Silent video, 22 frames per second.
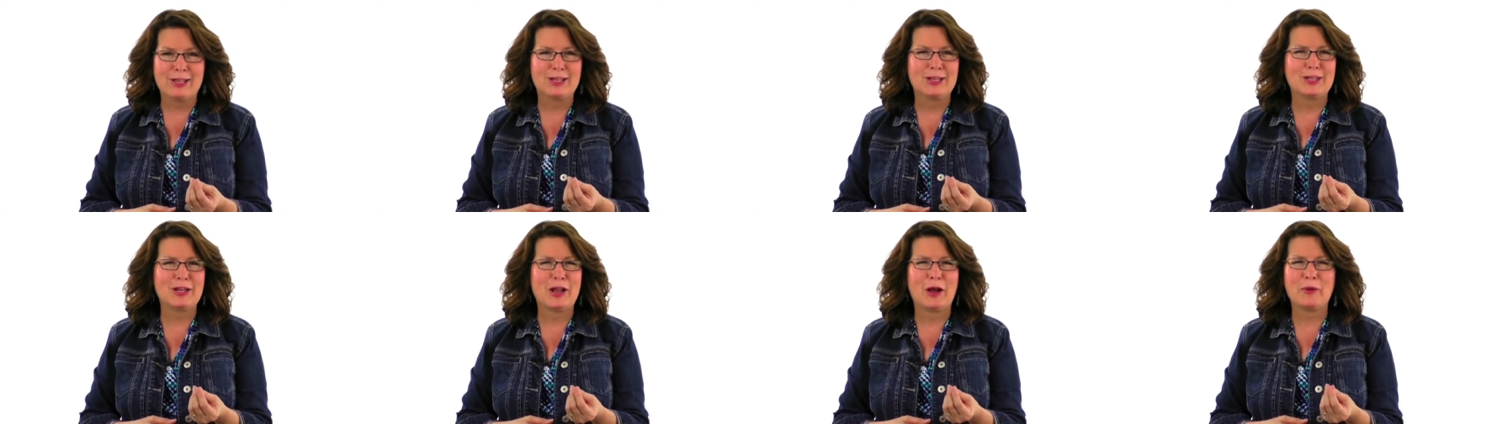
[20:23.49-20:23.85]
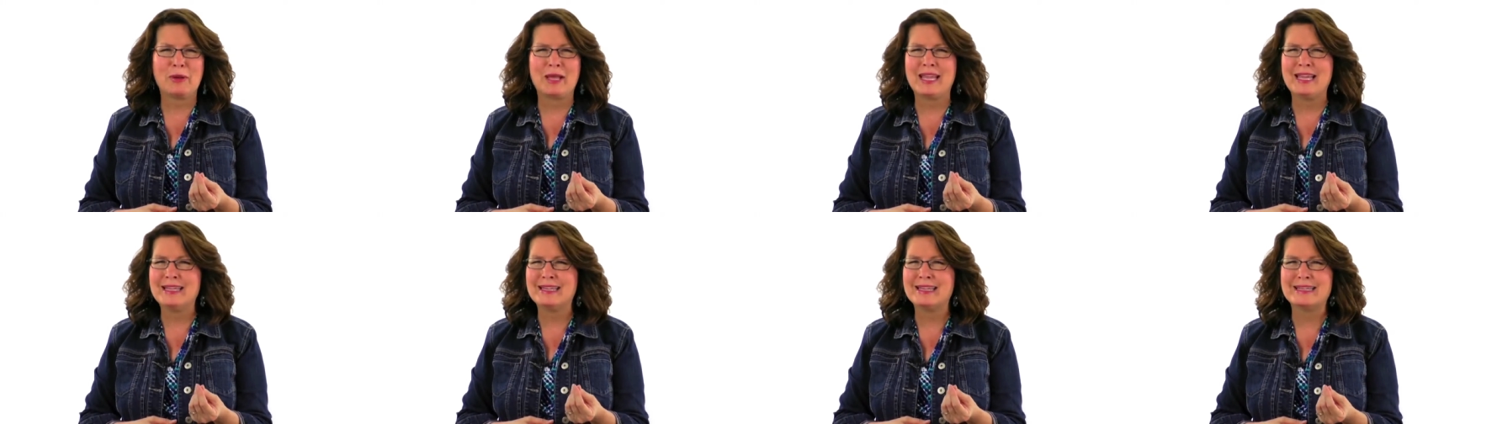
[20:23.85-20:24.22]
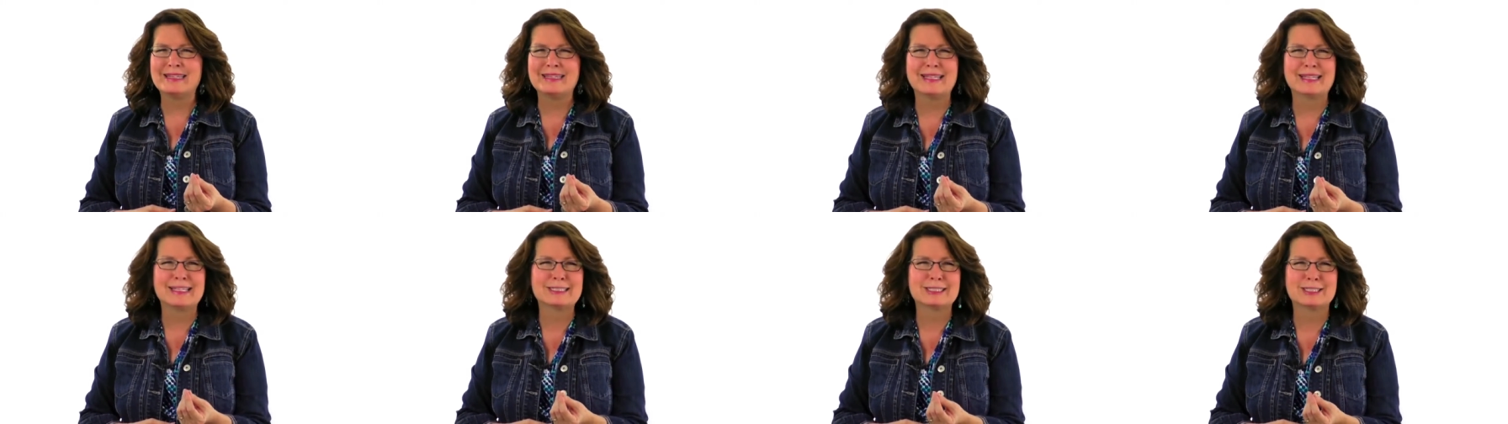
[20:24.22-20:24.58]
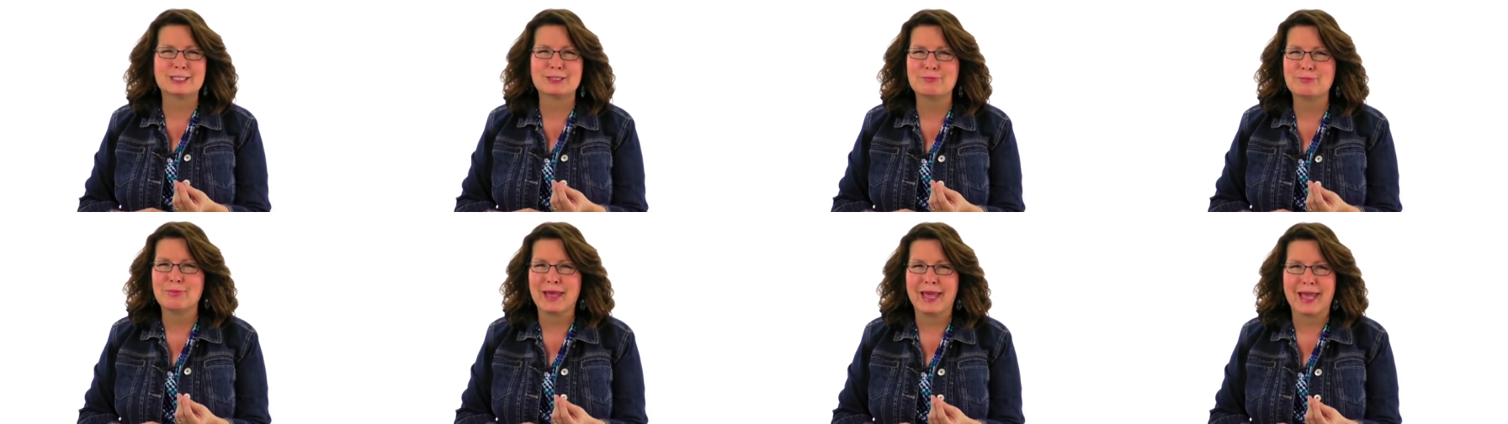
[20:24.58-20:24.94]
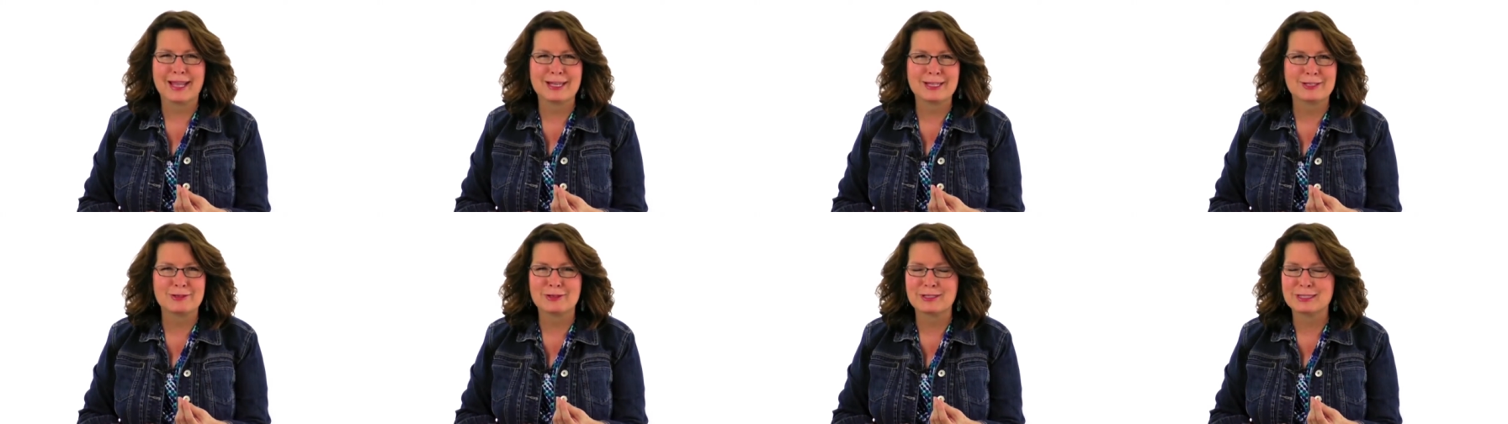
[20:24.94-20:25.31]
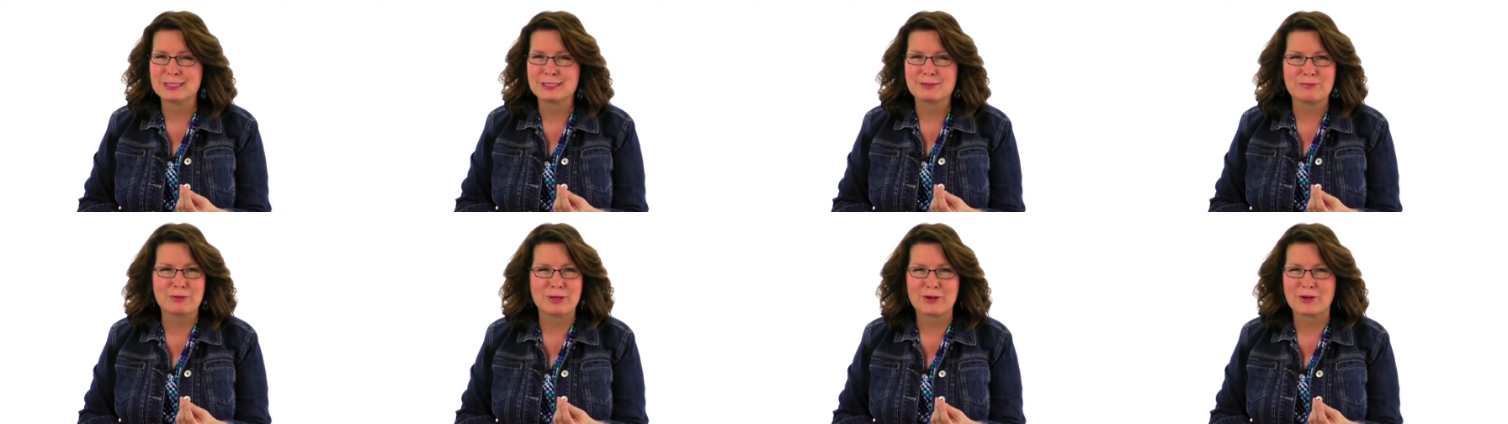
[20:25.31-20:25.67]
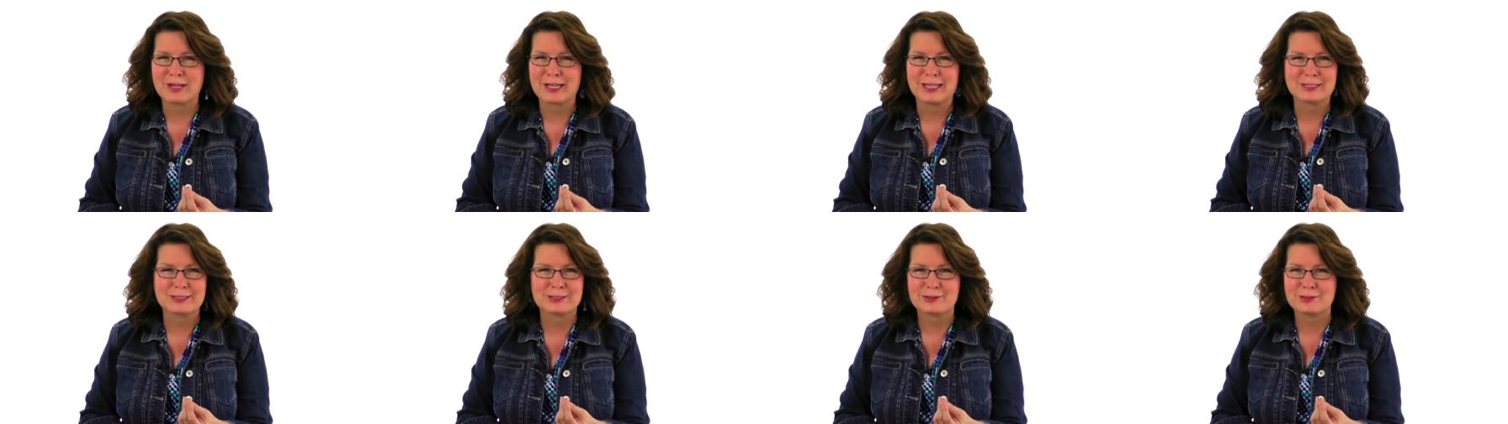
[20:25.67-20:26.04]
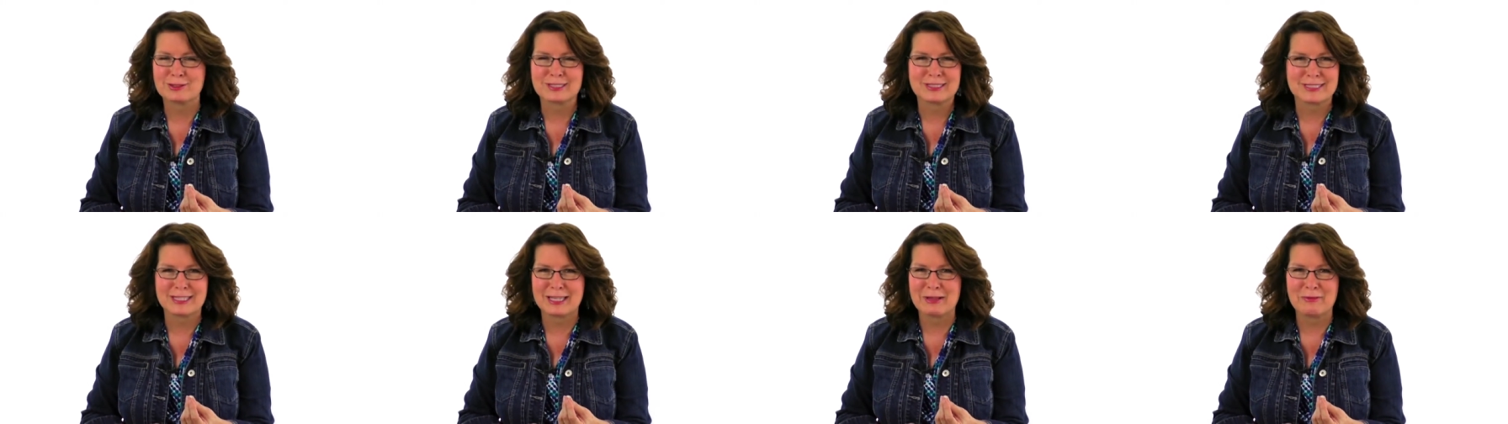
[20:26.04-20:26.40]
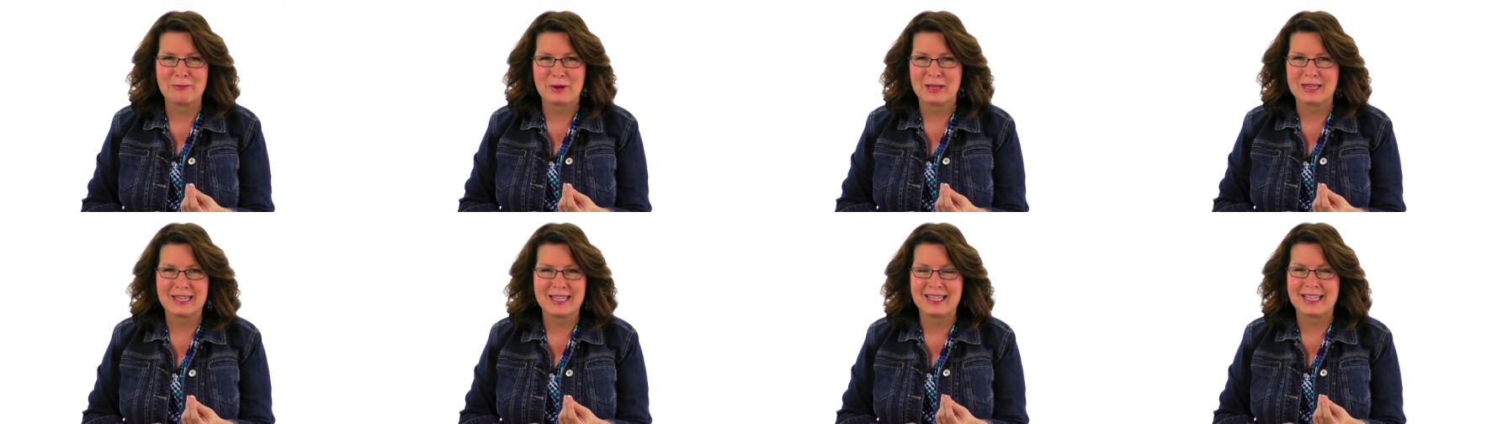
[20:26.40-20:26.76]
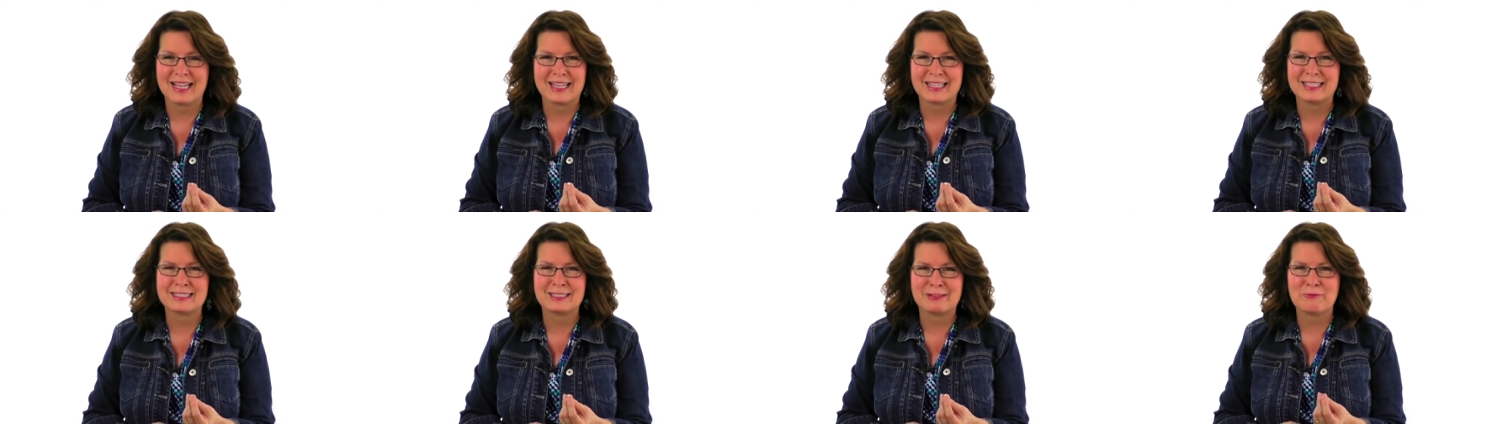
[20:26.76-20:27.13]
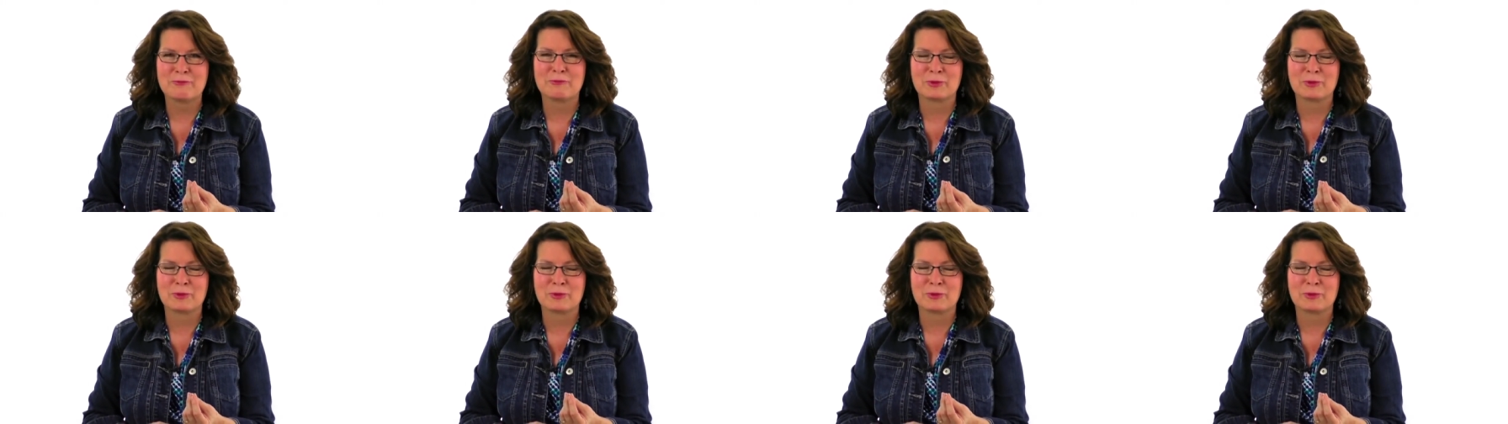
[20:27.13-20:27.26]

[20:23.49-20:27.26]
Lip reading: You know, he didn't expect to experience or see what he